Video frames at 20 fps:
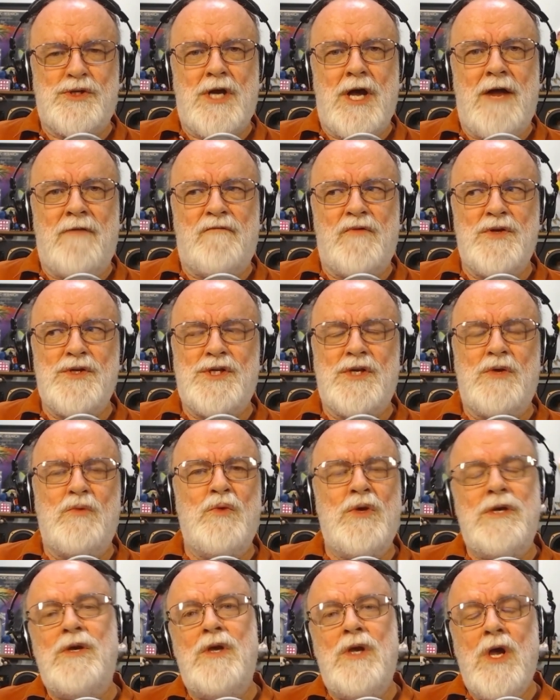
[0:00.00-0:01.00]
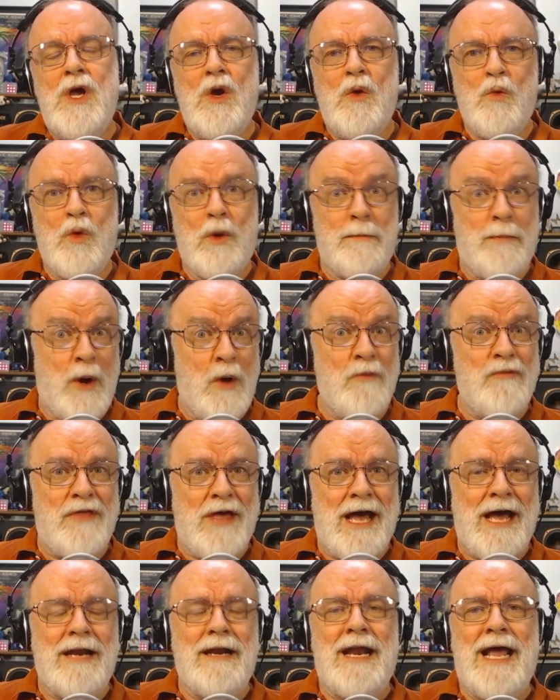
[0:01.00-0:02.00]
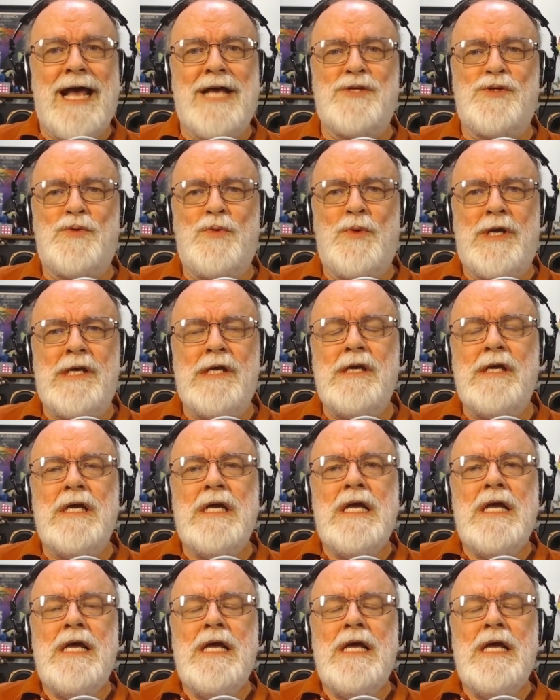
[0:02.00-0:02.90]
Conference that we were both at last week,